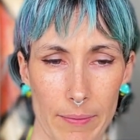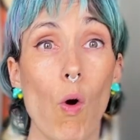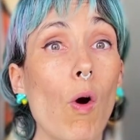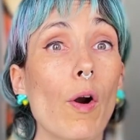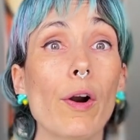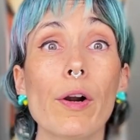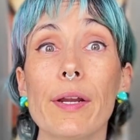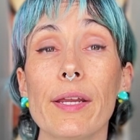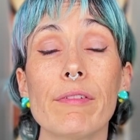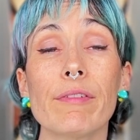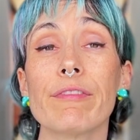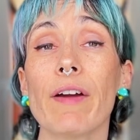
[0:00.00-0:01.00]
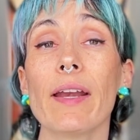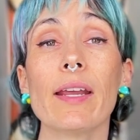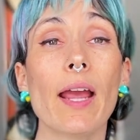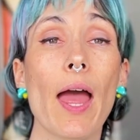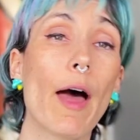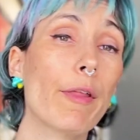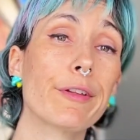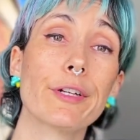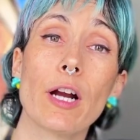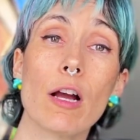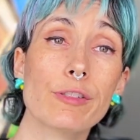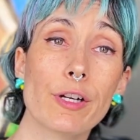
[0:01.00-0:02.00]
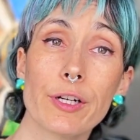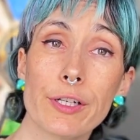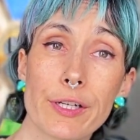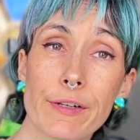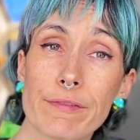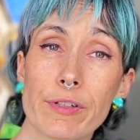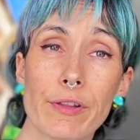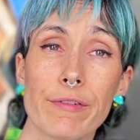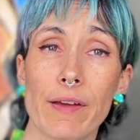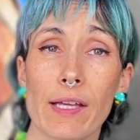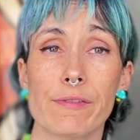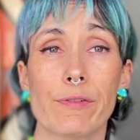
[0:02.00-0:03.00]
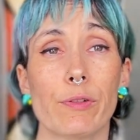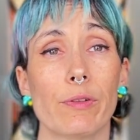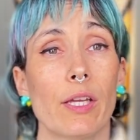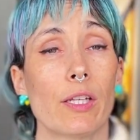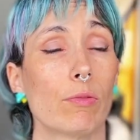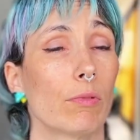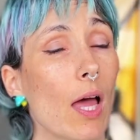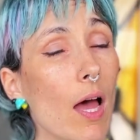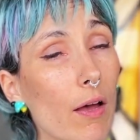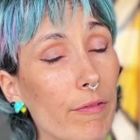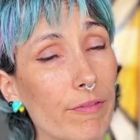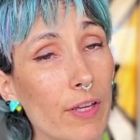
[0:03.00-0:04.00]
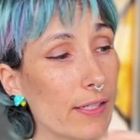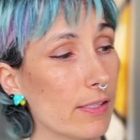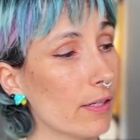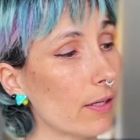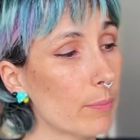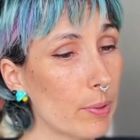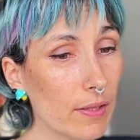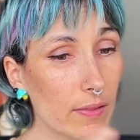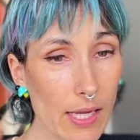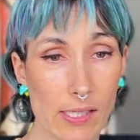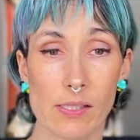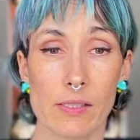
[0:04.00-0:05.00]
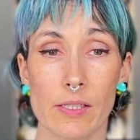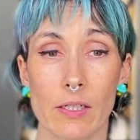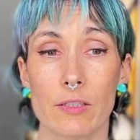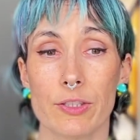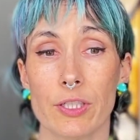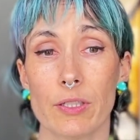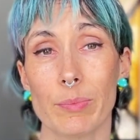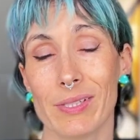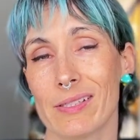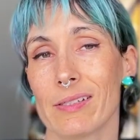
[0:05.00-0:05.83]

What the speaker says: Or even finding a healthier alternative to the fast food that you love that's going to be less indulgent but